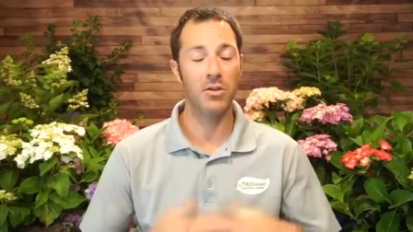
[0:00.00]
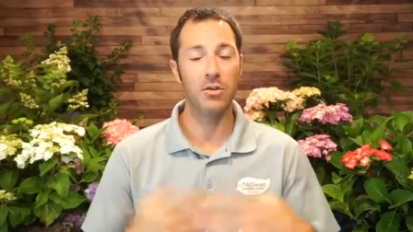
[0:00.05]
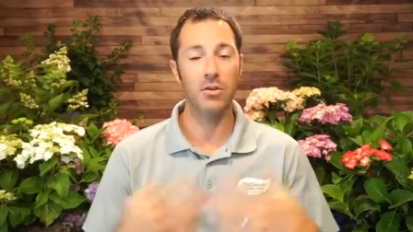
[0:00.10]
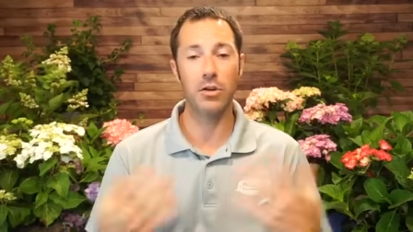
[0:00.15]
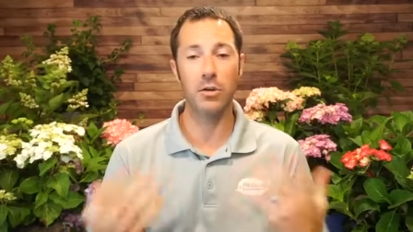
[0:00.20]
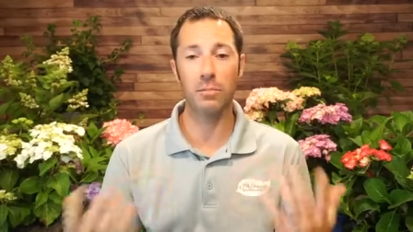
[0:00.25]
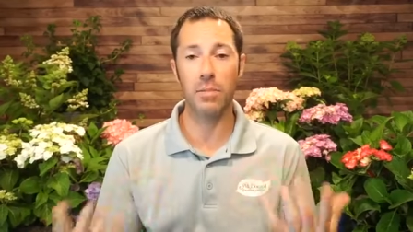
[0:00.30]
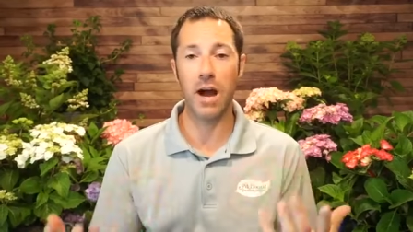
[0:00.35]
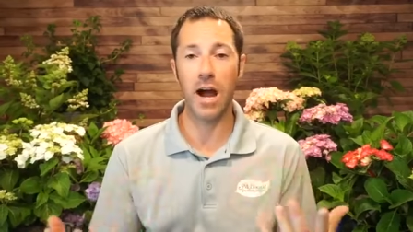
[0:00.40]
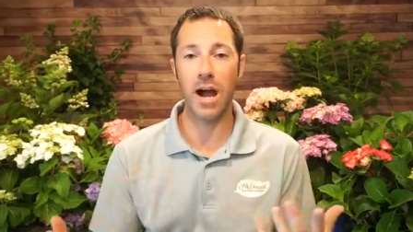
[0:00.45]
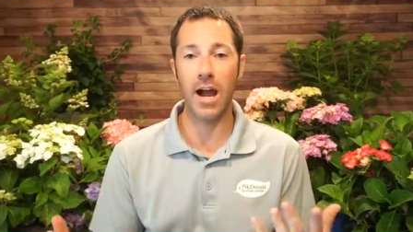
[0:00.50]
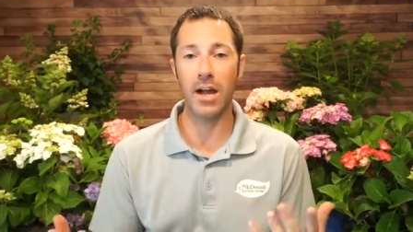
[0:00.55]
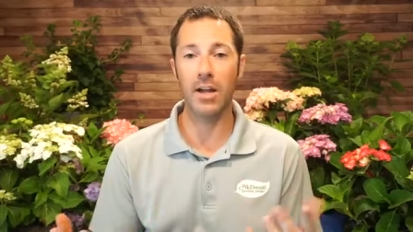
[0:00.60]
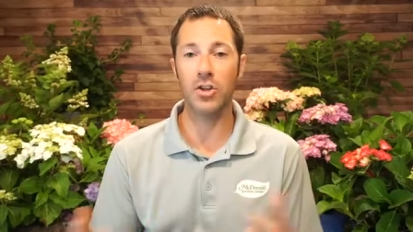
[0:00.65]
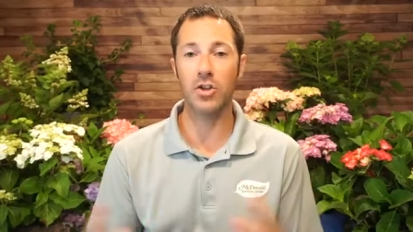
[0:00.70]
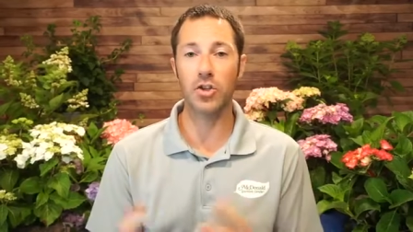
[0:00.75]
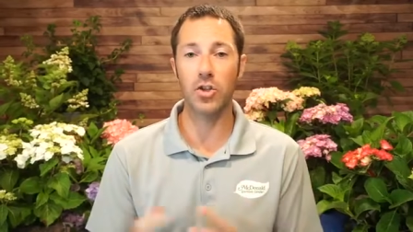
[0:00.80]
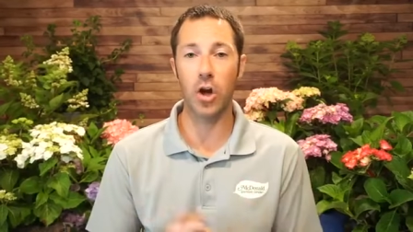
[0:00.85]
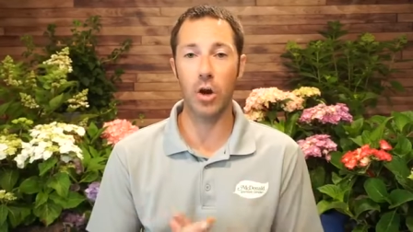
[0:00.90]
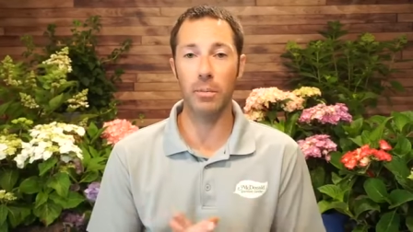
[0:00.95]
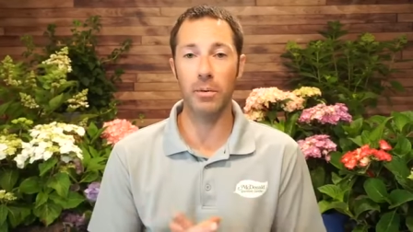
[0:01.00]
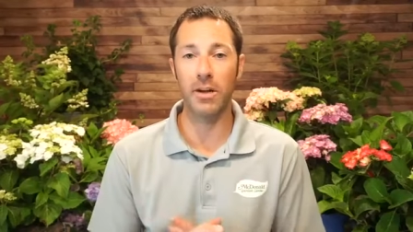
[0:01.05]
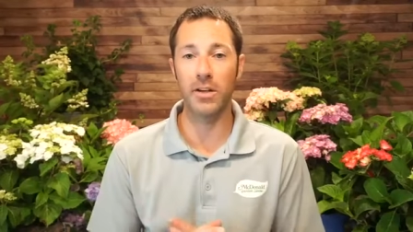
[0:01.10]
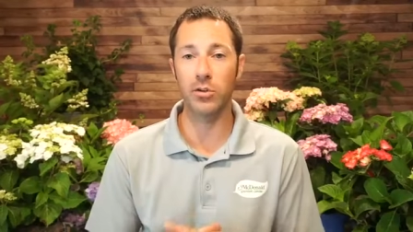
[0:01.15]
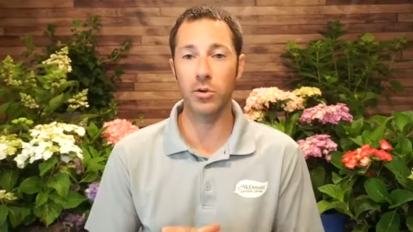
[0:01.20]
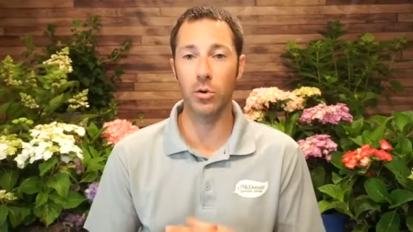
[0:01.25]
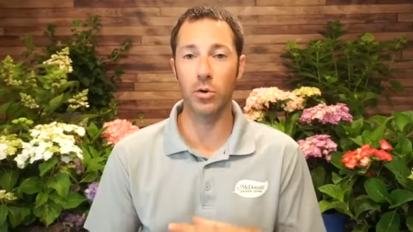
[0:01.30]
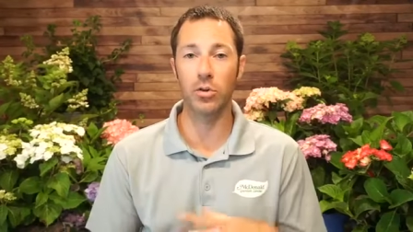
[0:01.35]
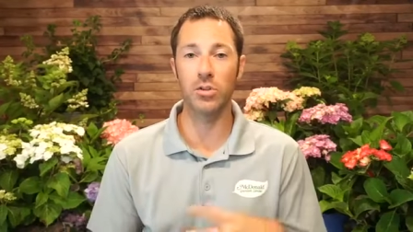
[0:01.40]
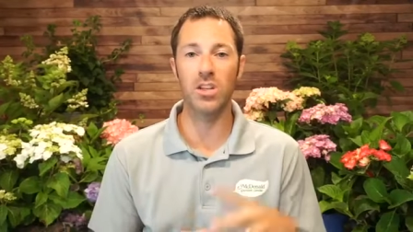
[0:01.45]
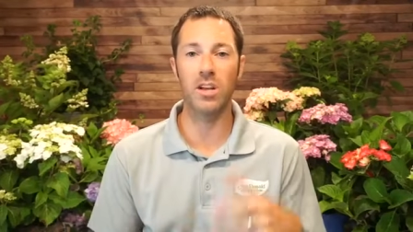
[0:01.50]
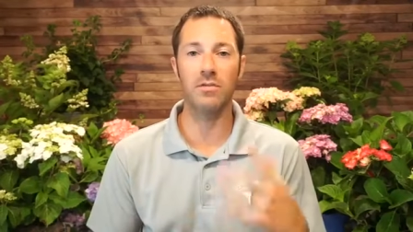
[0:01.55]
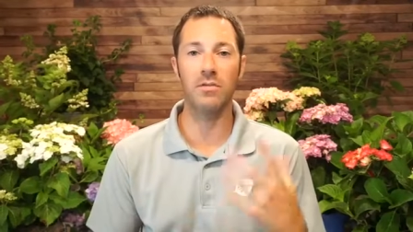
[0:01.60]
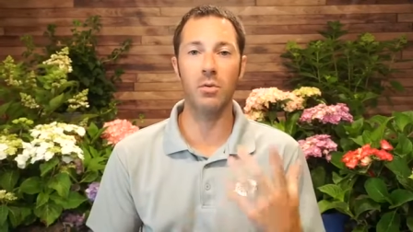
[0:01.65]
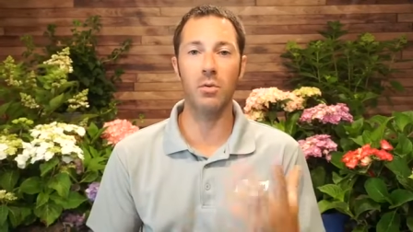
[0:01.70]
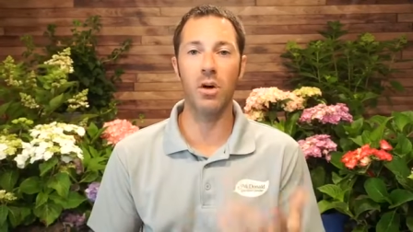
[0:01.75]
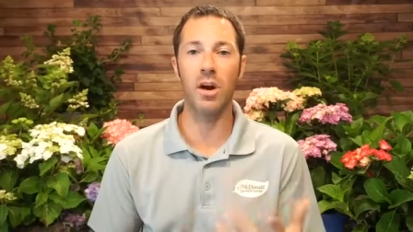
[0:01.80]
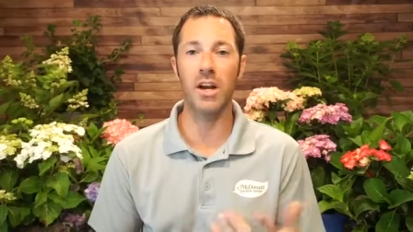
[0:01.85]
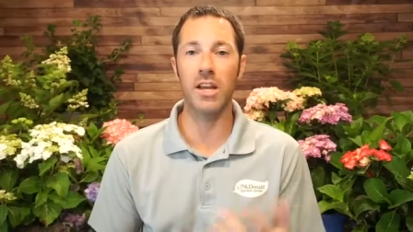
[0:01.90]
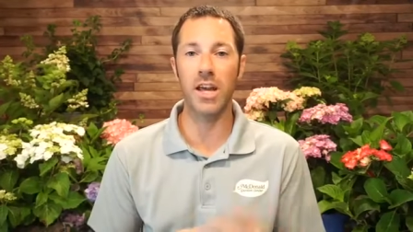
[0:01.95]
You can buy sharpening tools. If
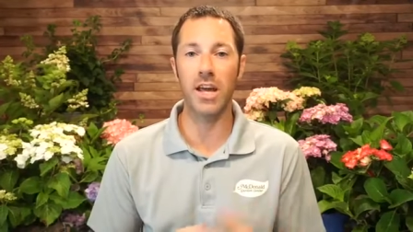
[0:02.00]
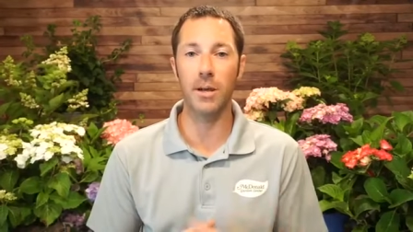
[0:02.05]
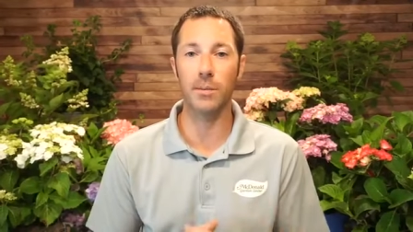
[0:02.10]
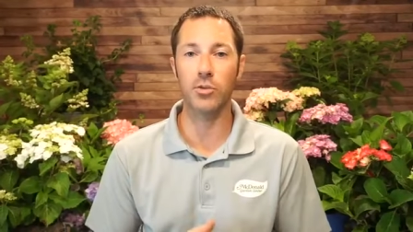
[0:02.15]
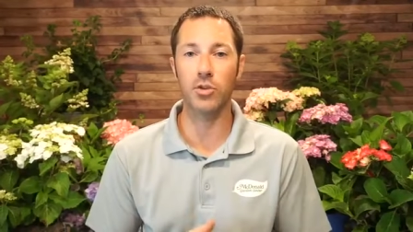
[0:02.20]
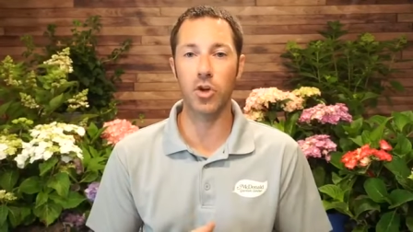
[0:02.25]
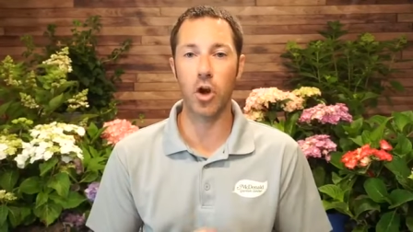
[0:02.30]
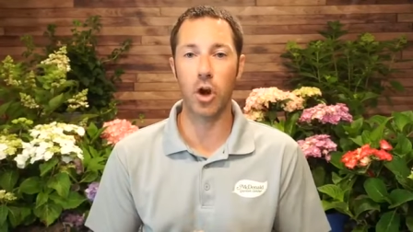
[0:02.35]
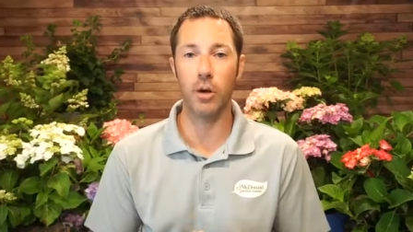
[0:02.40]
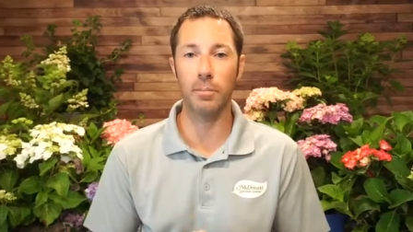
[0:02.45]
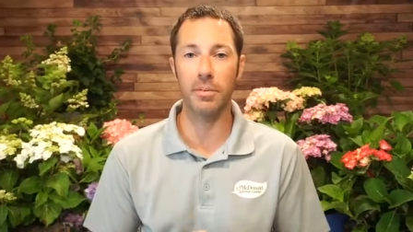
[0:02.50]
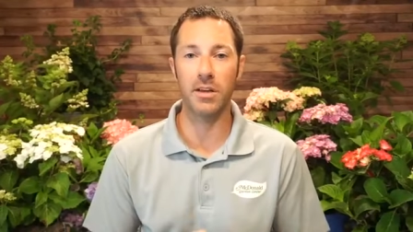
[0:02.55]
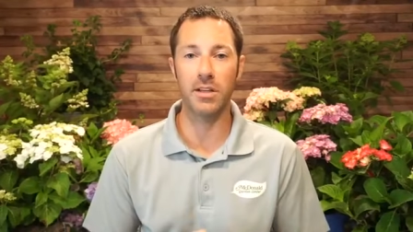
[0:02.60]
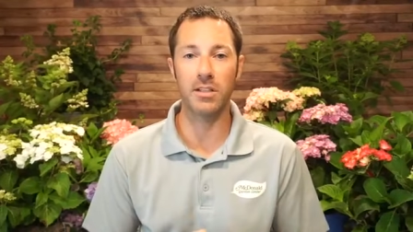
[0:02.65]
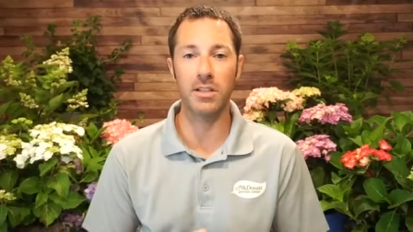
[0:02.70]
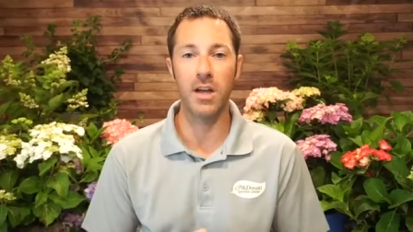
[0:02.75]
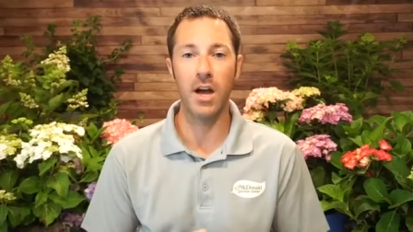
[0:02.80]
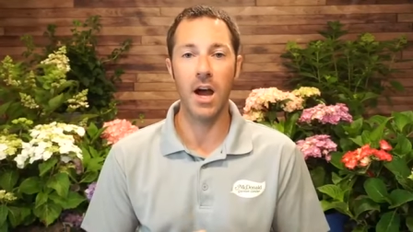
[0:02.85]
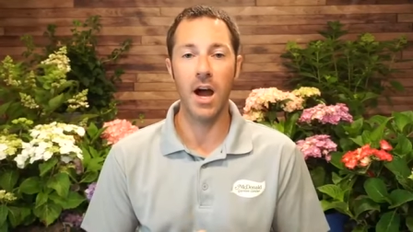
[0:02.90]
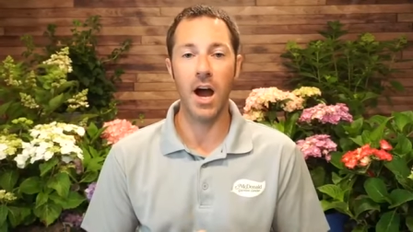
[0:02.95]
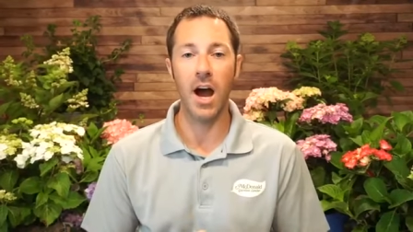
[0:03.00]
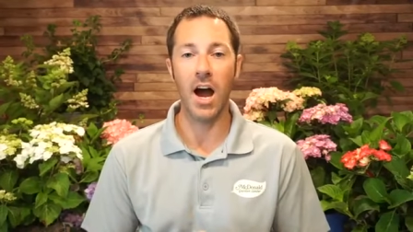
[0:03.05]
you want to get them sharpened,